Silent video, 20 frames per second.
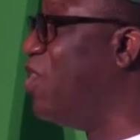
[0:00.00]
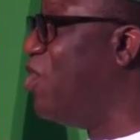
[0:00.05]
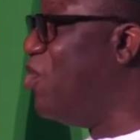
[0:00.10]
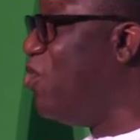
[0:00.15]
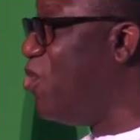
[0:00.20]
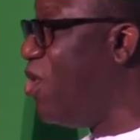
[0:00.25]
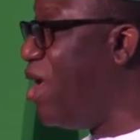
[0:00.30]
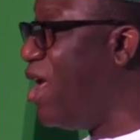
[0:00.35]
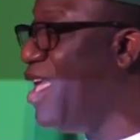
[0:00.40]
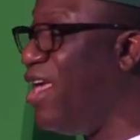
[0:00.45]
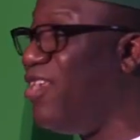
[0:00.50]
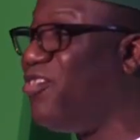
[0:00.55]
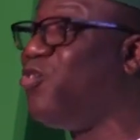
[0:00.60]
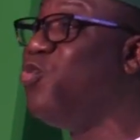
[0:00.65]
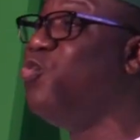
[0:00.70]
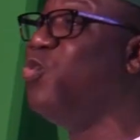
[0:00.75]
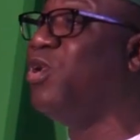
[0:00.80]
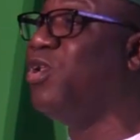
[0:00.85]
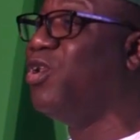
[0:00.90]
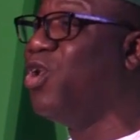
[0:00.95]
the
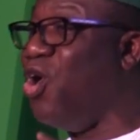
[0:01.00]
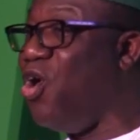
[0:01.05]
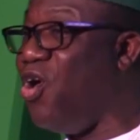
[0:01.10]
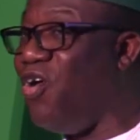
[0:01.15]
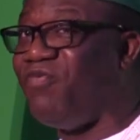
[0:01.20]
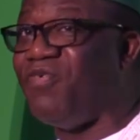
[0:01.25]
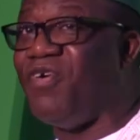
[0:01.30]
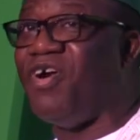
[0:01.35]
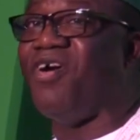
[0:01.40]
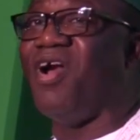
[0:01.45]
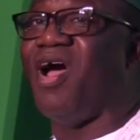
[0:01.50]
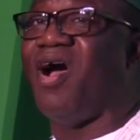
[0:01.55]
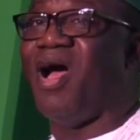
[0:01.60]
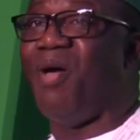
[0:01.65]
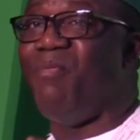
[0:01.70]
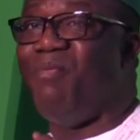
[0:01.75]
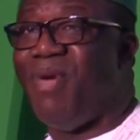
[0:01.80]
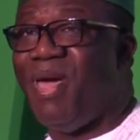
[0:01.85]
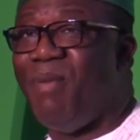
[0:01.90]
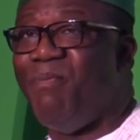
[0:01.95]
race will offer
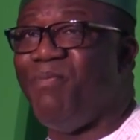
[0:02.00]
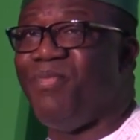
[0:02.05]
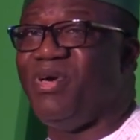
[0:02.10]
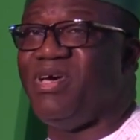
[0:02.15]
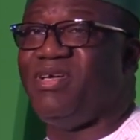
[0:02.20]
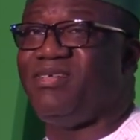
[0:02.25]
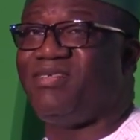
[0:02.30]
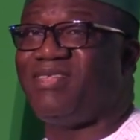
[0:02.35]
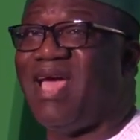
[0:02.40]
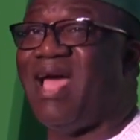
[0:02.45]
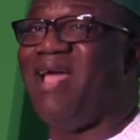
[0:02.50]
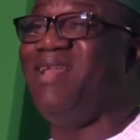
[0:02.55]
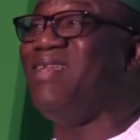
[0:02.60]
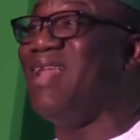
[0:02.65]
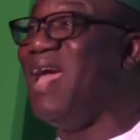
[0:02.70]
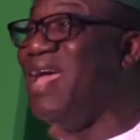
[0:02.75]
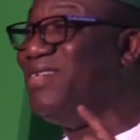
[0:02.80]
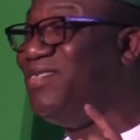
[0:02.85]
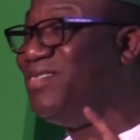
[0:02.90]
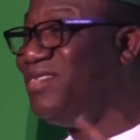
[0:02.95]
our members
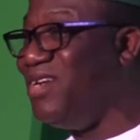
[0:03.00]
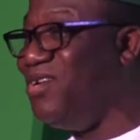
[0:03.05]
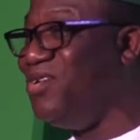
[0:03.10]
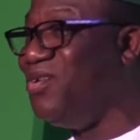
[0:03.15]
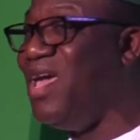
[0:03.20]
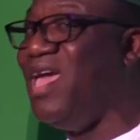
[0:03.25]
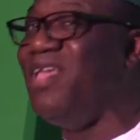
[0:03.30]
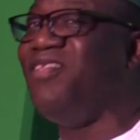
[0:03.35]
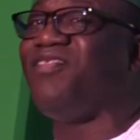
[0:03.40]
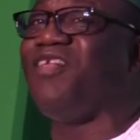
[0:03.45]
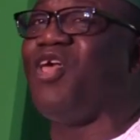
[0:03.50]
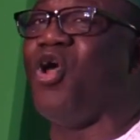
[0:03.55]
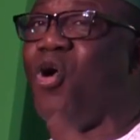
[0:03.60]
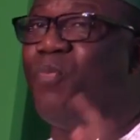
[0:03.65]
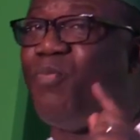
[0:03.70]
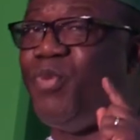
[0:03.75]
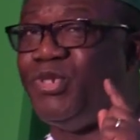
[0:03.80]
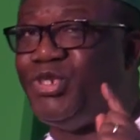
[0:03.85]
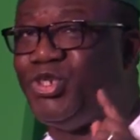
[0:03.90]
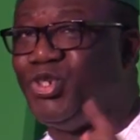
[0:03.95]
and Nigerians the
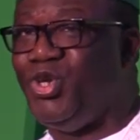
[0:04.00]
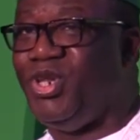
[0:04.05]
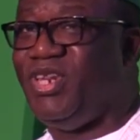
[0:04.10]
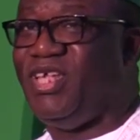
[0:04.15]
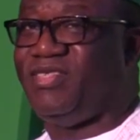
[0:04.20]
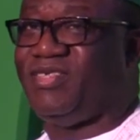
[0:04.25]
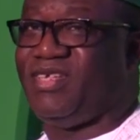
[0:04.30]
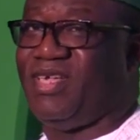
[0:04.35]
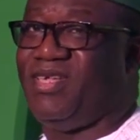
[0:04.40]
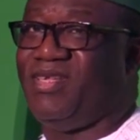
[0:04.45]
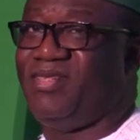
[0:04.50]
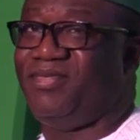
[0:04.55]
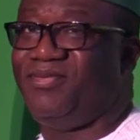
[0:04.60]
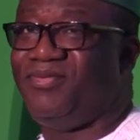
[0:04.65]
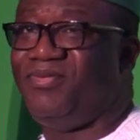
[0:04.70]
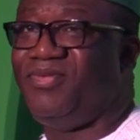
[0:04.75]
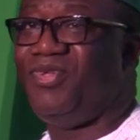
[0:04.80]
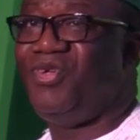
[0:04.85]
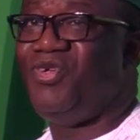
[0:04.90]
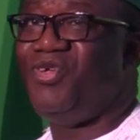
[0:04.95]
opportunity
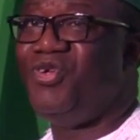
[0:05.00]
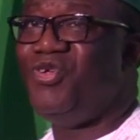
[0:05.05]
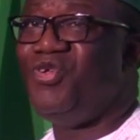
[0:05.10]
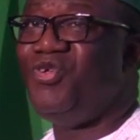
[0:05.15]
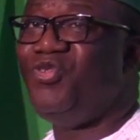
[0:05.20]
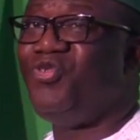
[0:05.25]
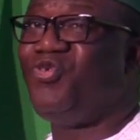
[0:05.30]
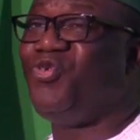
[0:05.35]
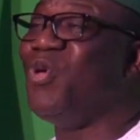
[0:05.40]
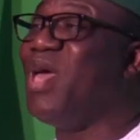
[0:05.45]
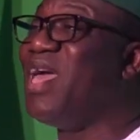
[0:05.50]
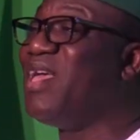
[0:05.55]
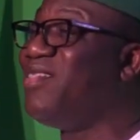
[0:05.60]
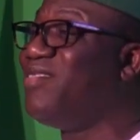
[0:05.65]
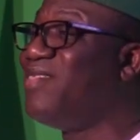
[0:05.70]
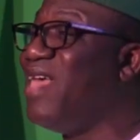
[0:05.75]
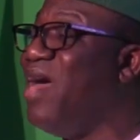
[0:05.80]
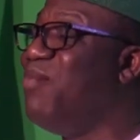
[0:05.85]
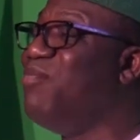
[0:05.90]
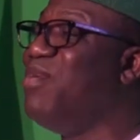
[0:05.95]
to
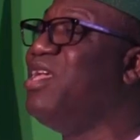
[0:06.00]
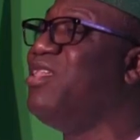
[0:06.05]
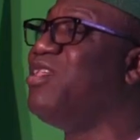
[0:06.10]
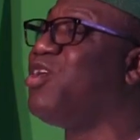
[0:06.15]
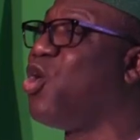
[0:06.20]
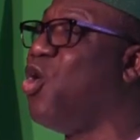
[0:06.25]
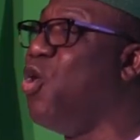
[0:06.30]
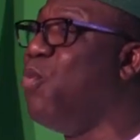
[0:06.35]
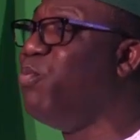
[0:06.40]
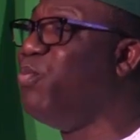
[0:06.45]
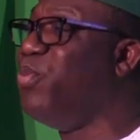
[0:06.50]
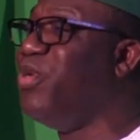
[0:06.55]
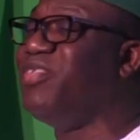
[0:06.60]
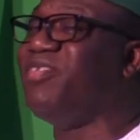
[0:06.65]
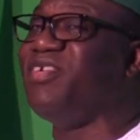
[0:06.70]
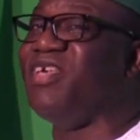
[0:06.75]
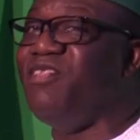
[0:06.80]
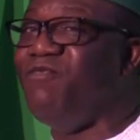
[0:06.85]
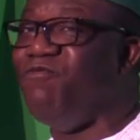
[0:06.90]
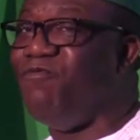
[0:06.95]
examine
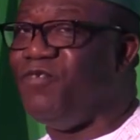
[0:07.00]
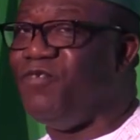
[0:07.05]
competing